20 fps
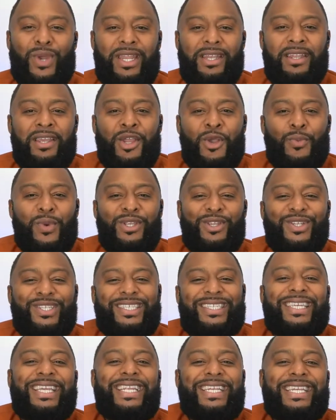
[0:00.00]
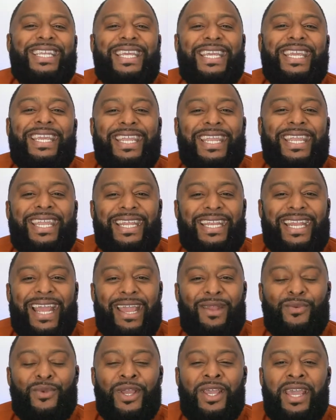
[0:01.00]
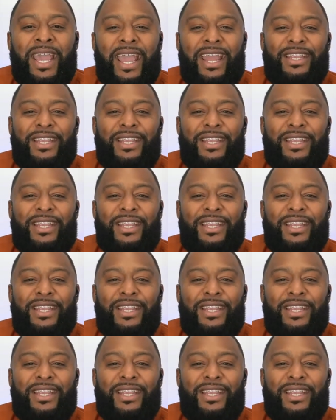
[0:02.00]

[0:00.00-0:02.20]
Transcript: When you see need and